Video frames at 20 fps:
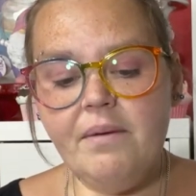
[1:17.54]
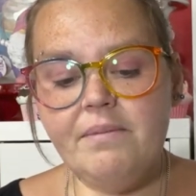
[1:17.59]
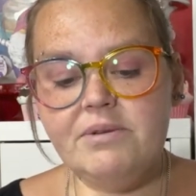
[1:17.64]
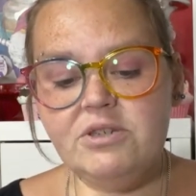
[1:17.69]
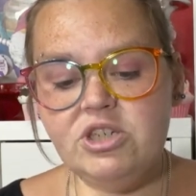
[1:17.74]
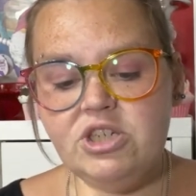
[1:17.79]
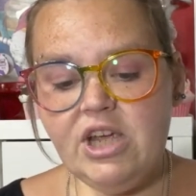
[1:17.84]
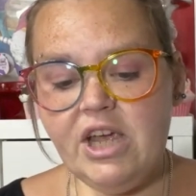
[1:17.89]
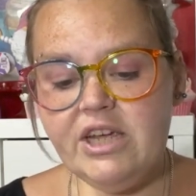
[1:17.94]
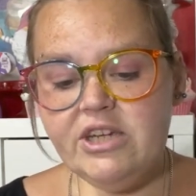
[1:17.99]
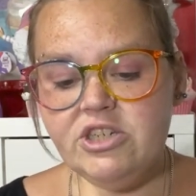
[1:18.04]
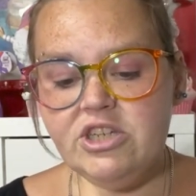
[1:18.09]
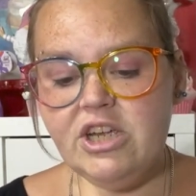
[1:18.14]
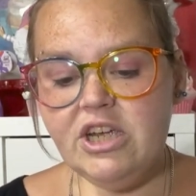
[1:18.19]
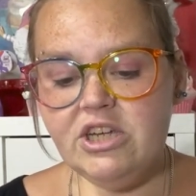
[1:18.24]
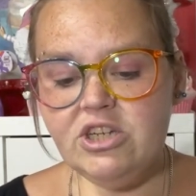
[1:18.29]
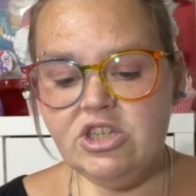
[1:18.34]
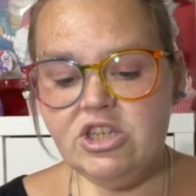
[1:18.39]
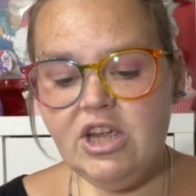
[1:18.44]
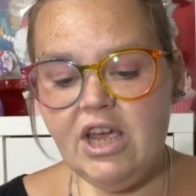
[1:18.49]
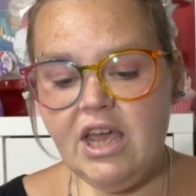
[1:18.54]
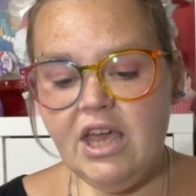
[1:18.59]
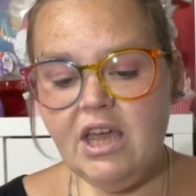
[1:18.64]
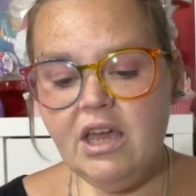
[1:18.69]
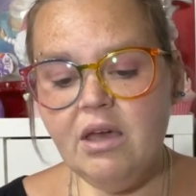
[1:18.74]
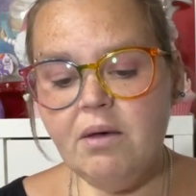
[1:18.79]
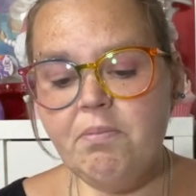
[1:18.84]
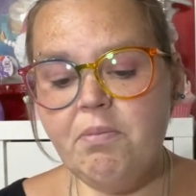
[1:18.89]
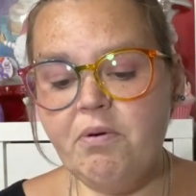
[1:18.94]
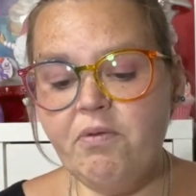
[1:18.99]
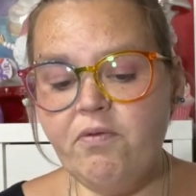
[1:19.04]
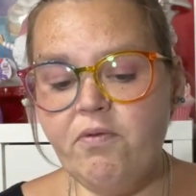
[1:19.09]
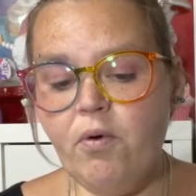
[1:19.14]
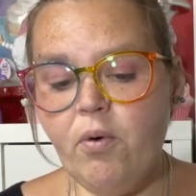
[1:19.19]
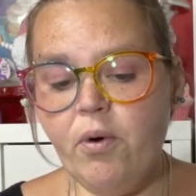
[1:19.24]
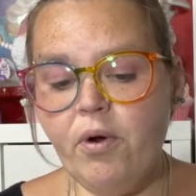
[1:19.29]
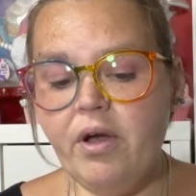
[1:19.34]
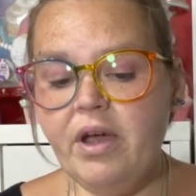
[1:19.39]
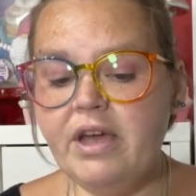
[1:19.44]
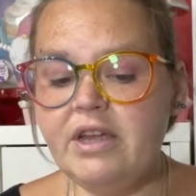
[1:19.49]
Shake, shake, shake
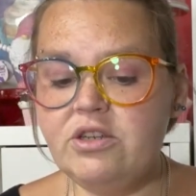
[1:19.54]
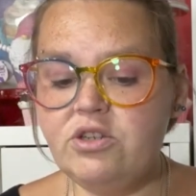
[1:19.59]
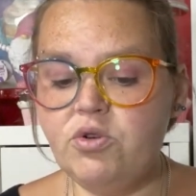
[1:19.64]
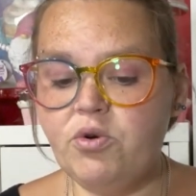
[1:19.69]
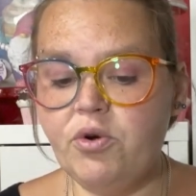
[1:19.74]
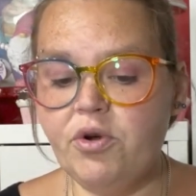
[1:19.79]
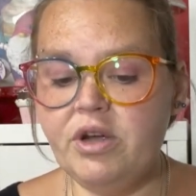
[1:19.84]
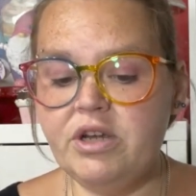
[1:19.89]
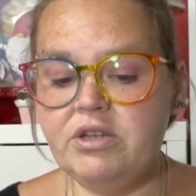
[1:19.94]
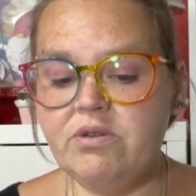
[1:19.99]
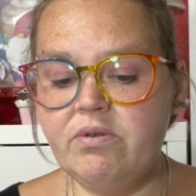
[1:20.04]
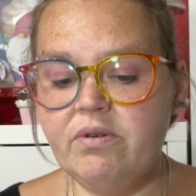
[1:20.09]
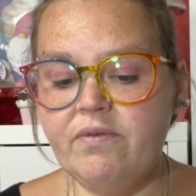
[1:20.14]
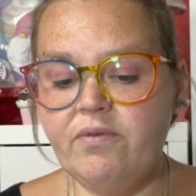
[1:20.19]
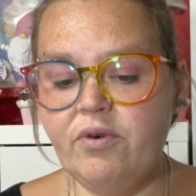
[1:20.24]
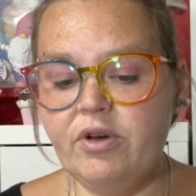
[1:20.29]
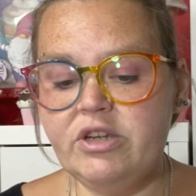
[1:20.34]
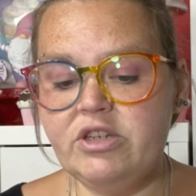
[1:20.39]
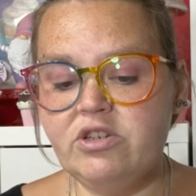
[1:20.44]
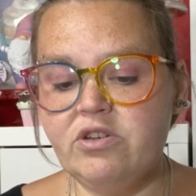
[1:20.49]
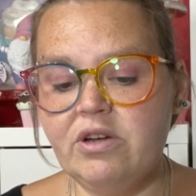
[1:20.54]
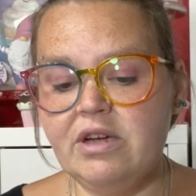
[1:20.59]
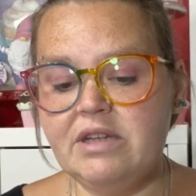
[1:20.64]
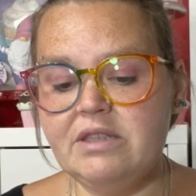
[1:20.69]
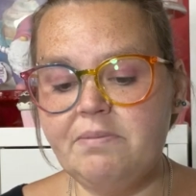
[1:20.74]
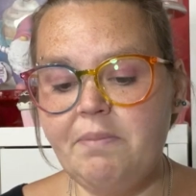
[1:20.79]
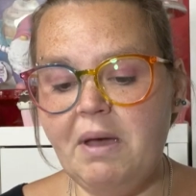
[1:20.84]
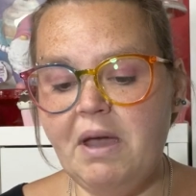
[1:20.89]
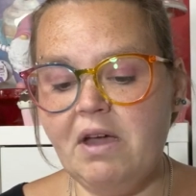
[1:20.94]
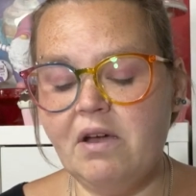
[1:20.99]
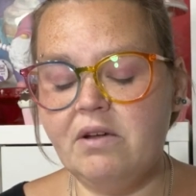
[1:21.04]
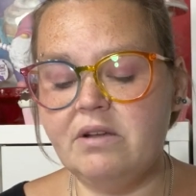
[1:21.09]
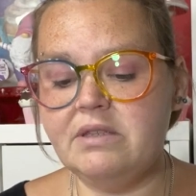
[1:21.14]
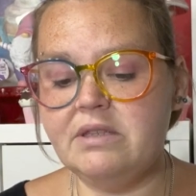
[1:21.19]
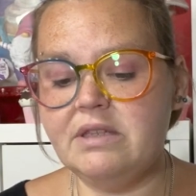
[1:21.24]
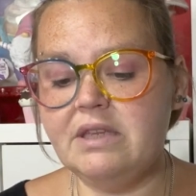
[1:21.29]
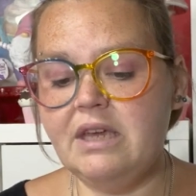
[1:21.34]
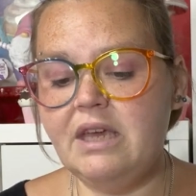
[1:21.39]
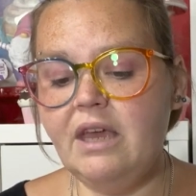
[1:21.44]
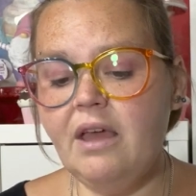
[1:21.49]
before and during to avoid
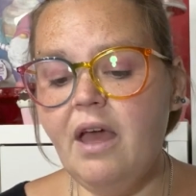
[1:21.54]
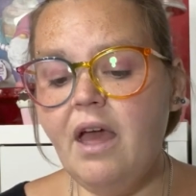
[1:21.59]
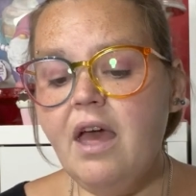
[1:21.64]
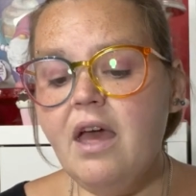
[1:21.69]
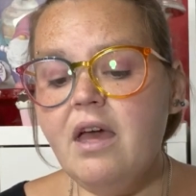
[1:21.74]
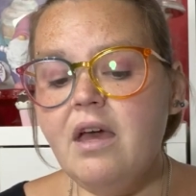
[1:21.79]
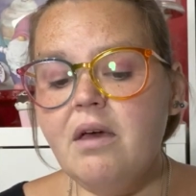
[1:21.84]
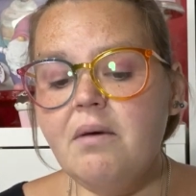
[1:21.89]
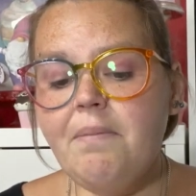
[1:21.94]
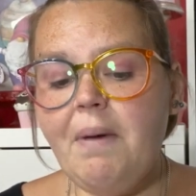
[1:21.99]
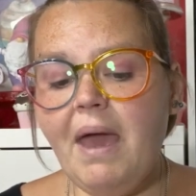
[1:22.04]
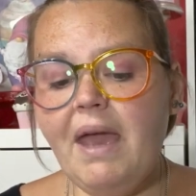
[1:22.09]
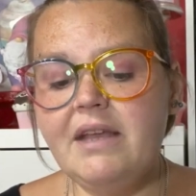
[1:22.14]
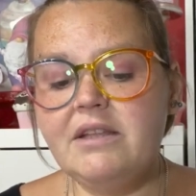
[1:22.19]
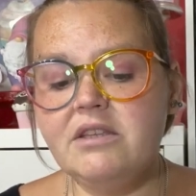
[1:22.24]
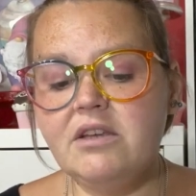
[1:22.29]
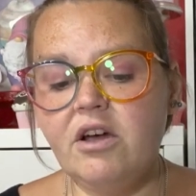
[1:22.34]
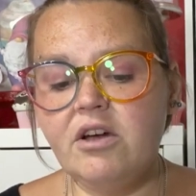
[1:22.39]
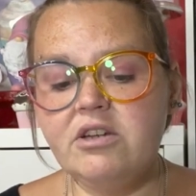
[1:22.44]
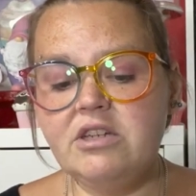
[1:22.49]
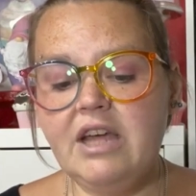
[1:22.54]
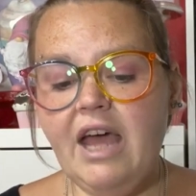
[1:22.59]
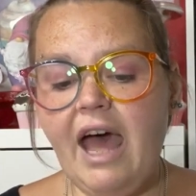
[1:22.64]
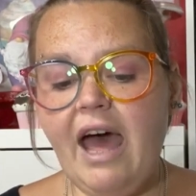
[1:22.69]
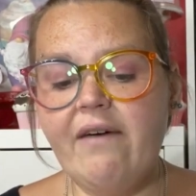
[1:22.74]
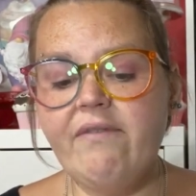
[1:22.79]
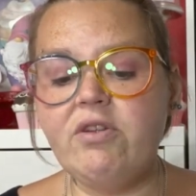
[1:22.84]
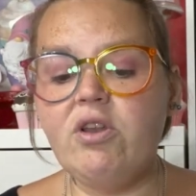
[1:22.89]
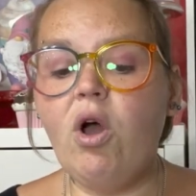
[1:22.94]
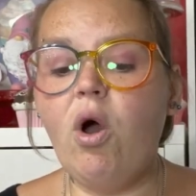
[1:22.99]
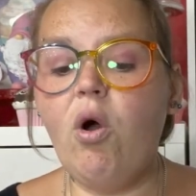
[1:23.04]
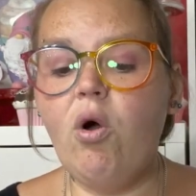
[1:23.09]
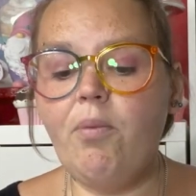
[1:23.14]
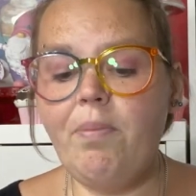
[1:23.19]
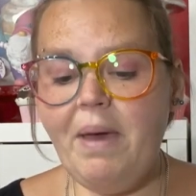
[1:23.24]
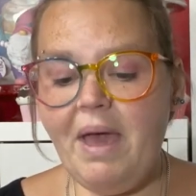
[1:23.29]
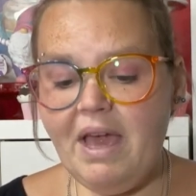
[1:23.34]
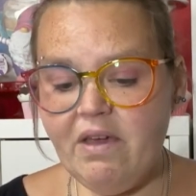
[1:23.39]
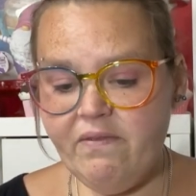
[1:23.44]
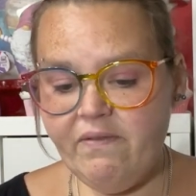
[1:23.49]
transparency. Paints are to have an
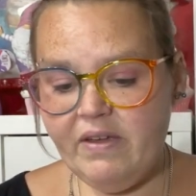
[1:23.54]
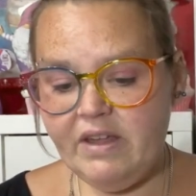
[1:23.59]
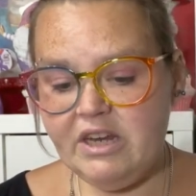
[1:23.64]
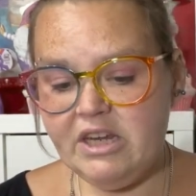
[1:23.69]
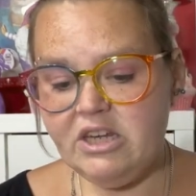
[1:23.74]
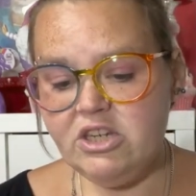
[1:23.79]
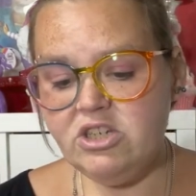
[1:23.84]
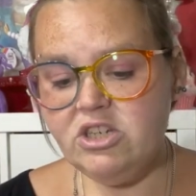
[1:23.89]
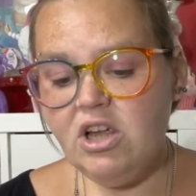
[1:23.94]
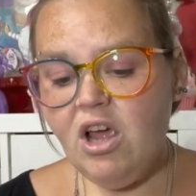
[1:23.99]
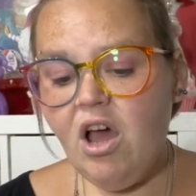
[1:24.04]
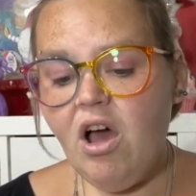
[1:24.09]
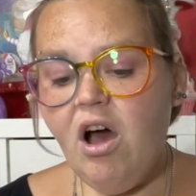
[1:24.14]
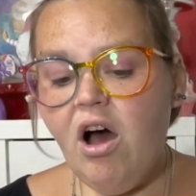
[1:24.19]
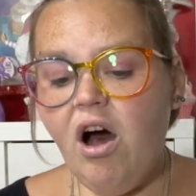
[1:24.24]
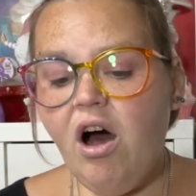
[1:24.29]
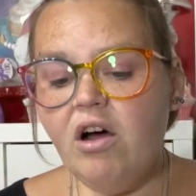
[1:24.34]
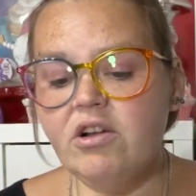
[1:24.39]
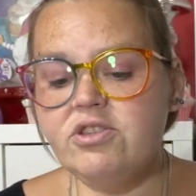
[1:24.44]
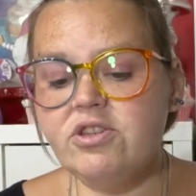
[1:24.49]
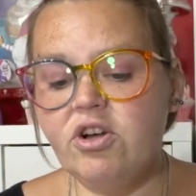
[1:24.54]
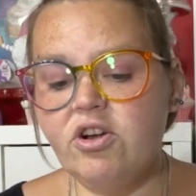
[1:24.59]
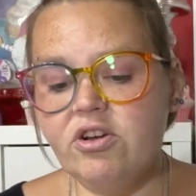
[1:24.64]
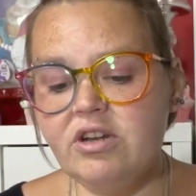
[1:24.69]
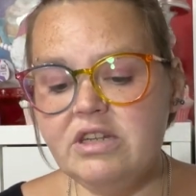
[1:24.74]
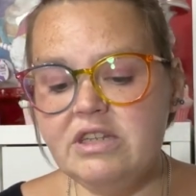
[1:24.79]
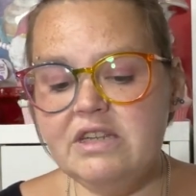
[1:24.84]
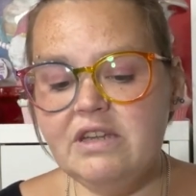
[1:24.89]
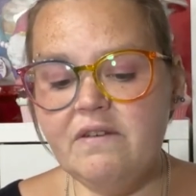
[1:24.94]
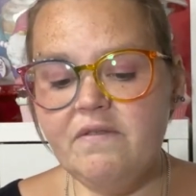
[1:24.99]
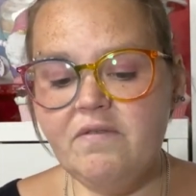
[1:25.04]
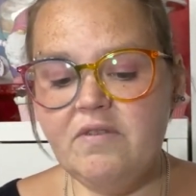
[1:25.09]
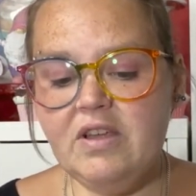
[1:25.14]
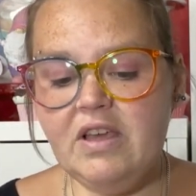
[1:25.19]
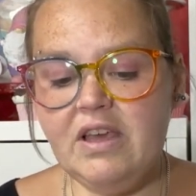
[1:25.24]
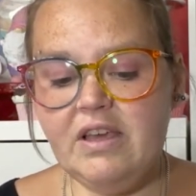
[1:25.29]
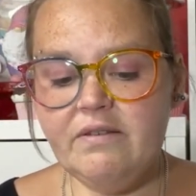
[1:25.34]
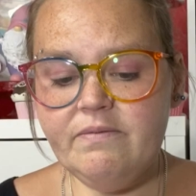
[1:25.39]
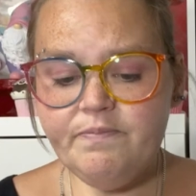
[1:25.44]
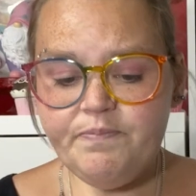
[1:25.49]
opaque finish.
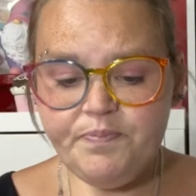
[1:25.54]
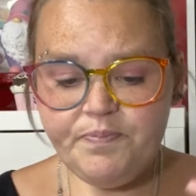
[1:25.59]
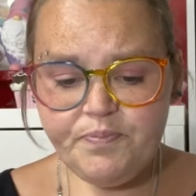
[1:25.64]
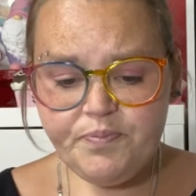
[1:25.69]
Alternatively,